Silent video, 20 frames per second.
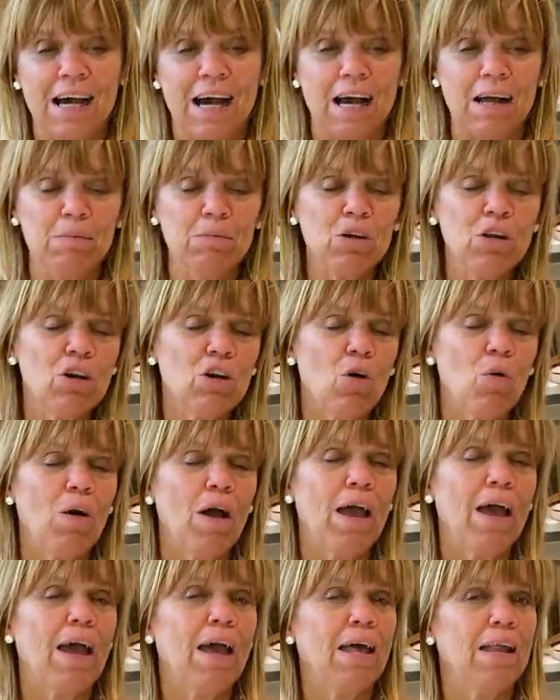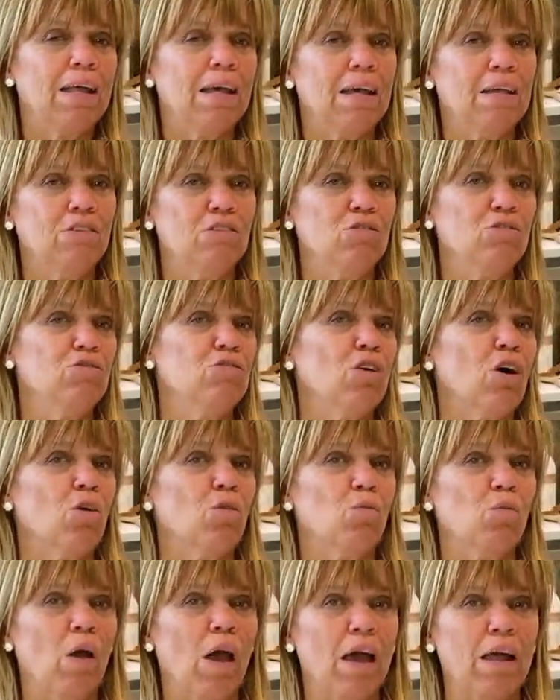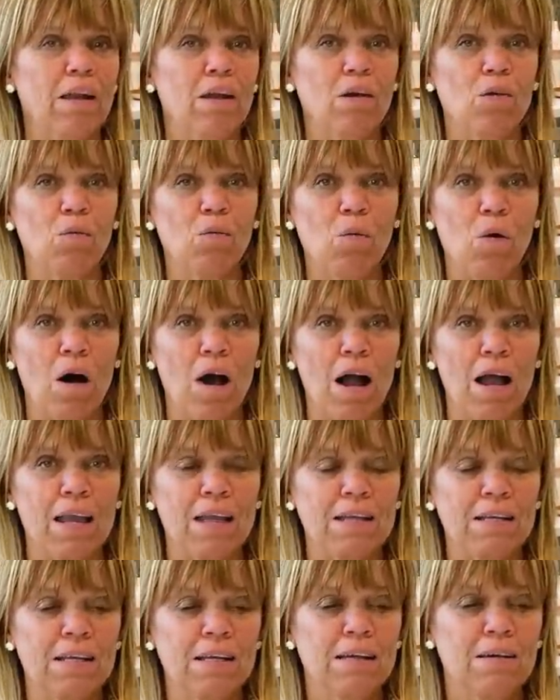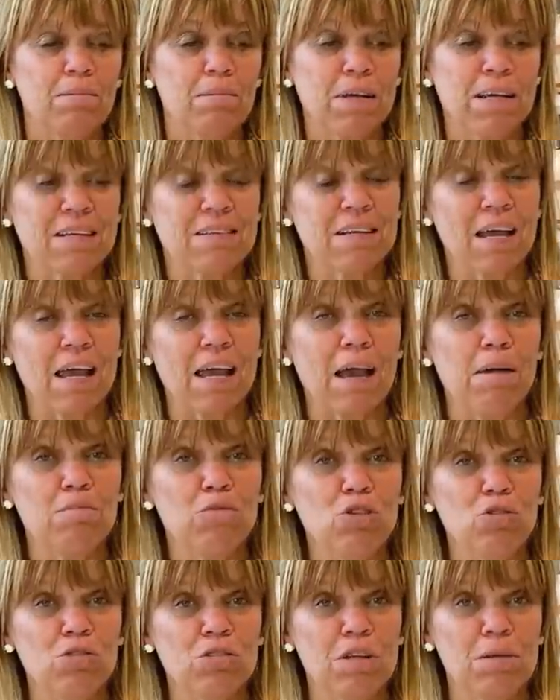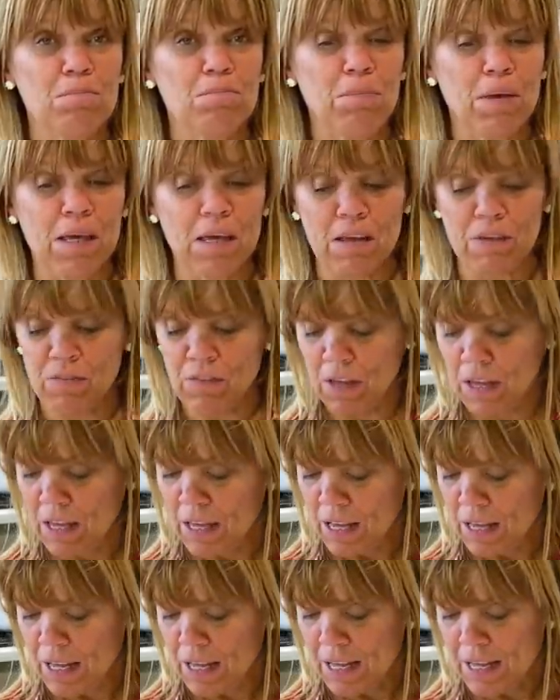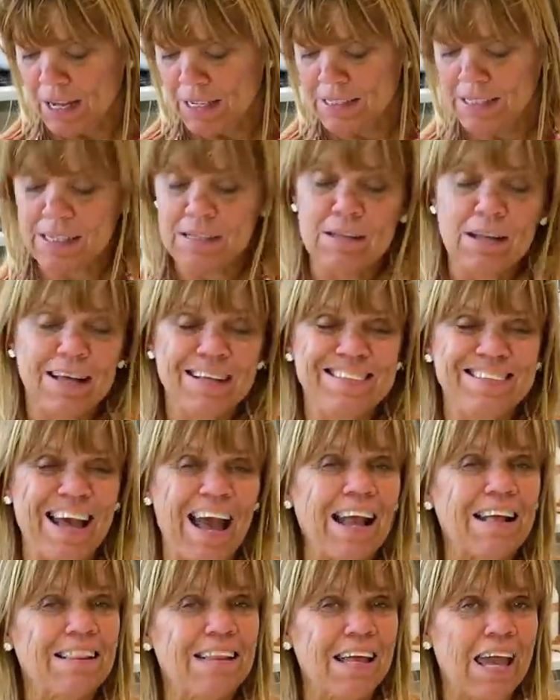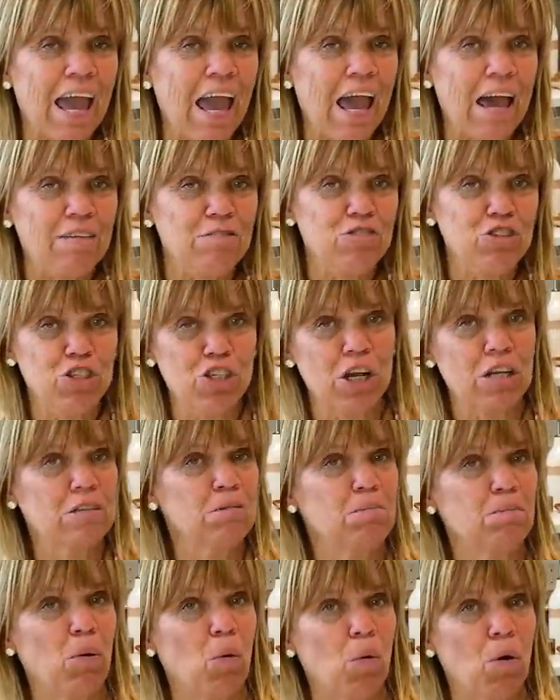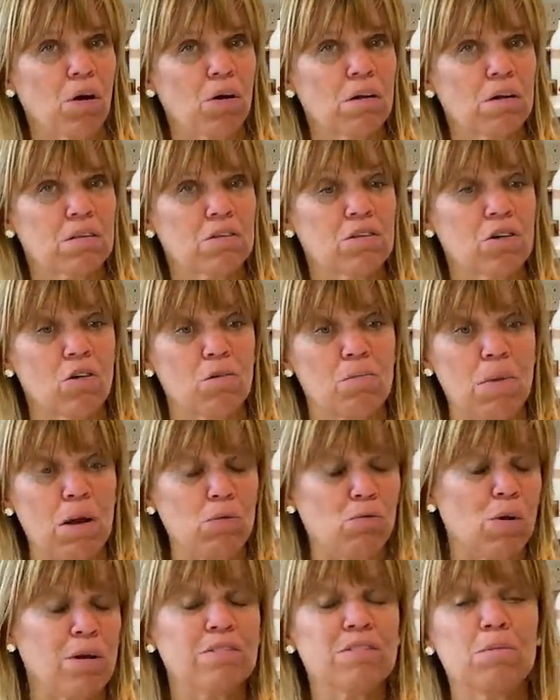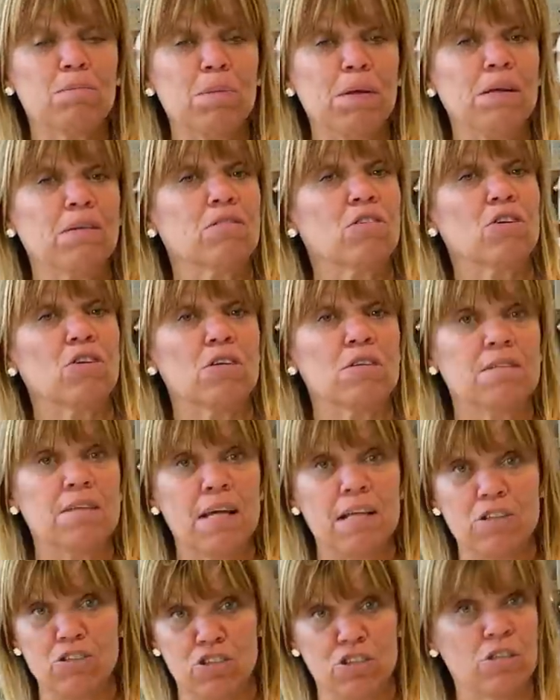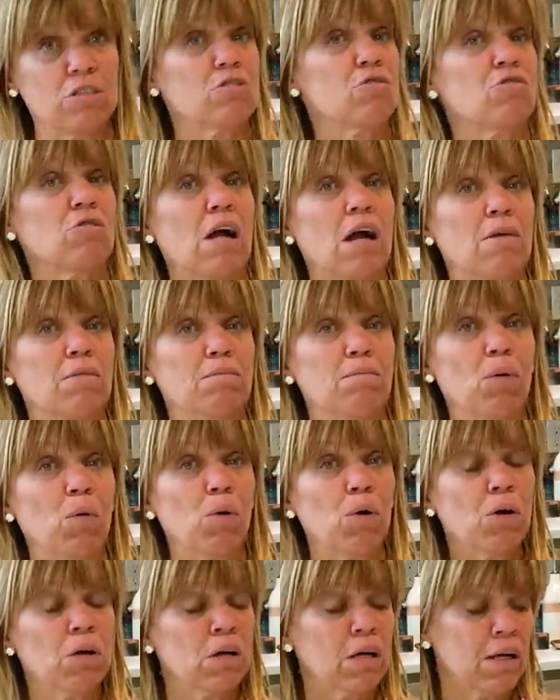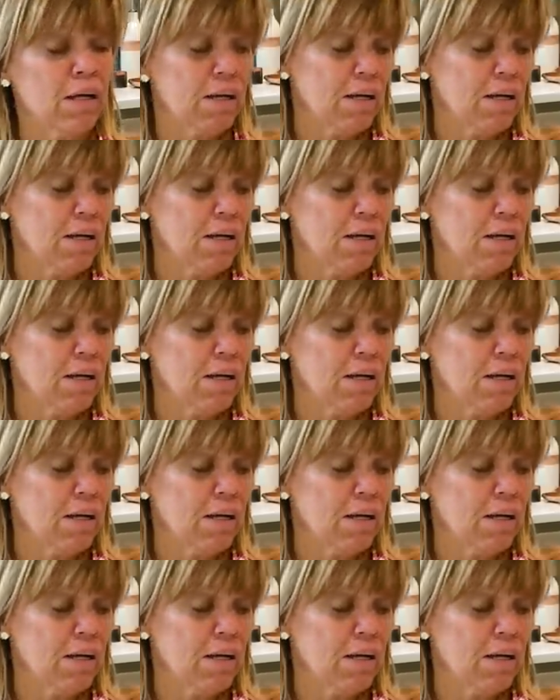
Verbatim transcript: I'm gonna go ahead and use a red wine because I am using beef. I didn't exactly have just pork, so my recipe is gonna say just ground pork.